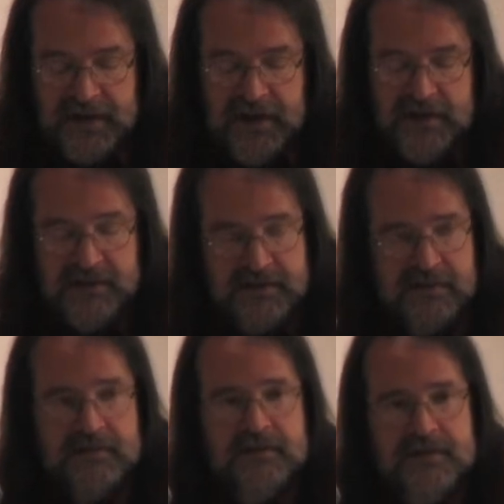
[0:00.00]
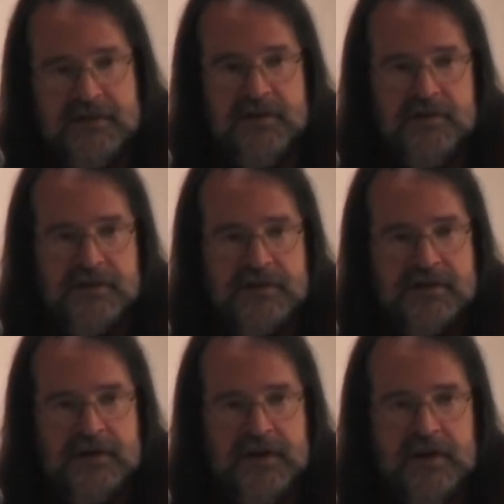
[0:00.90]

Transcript: kids, the students,